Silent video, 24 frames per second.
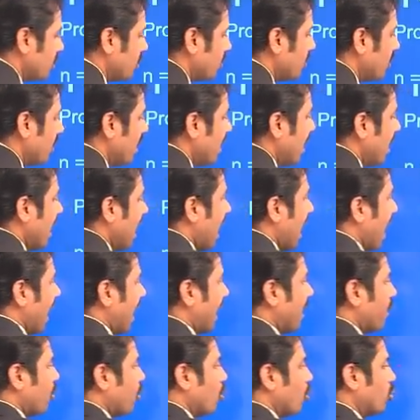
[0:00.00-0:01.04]
Again go to
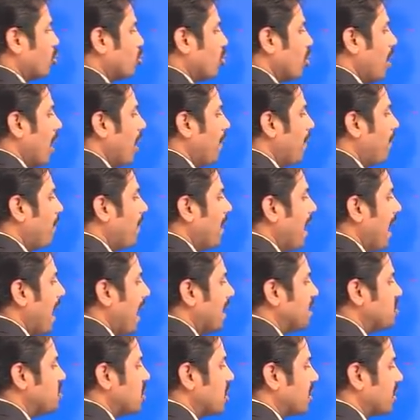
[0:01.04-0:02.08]
up and check the
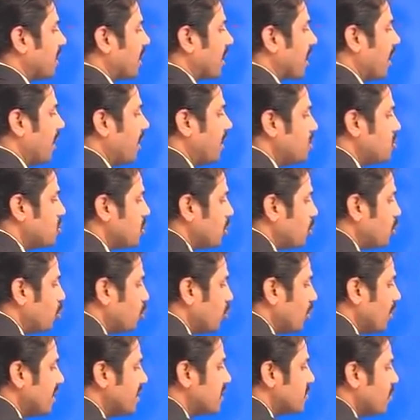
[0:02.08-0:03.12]
condition. 2 is
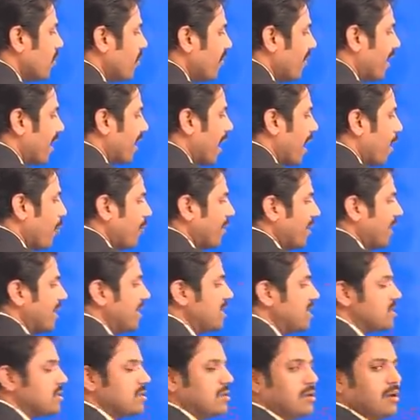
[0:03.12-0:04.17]
over. Now it is
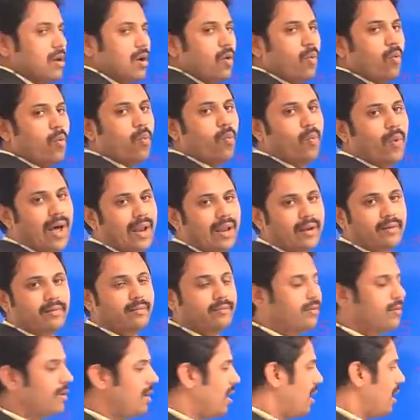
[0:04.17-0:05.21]
1.
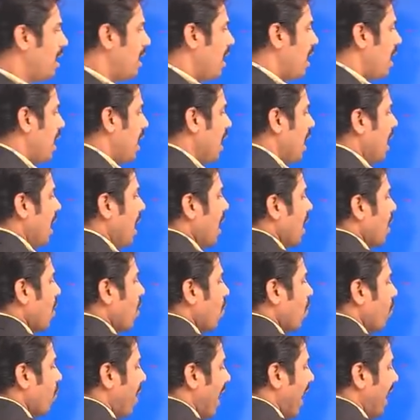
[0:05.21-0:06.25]

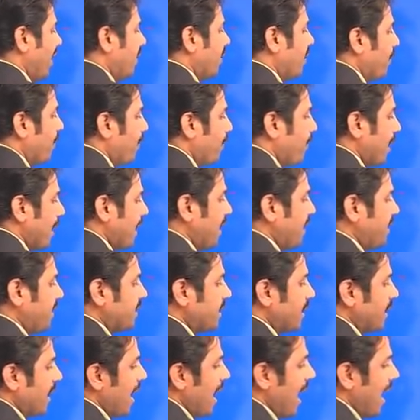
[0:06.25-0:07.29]
1. Print
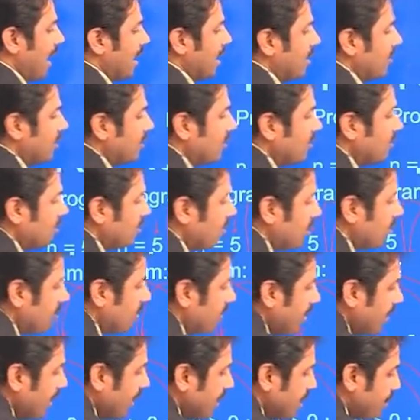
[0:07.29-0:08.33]
n. It
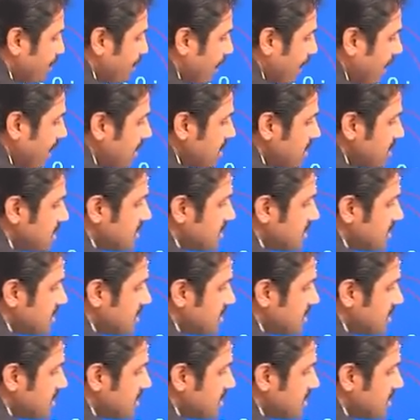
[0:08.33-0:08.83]
prints